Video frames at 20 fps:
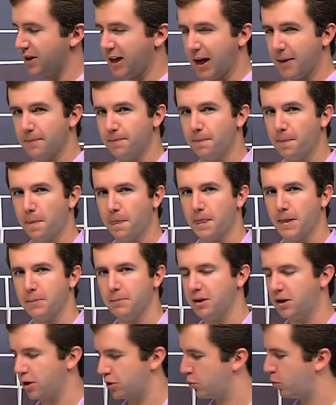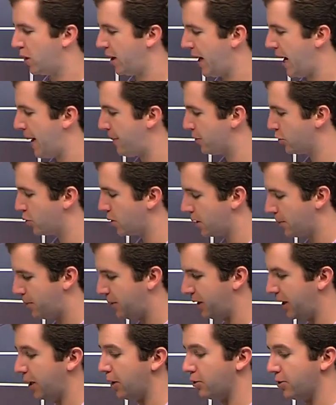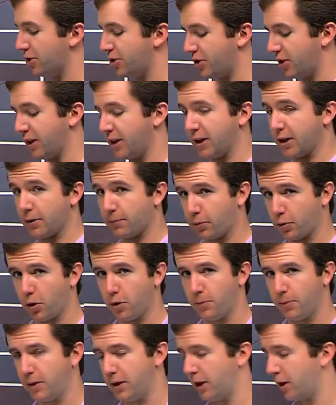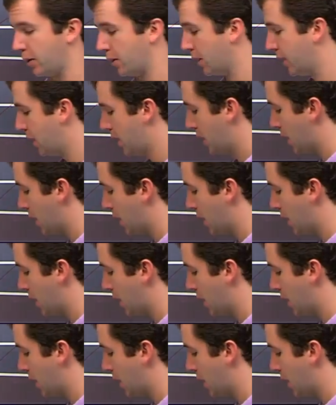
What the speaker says: set. Because what happens, what a player is thinking, a pro player,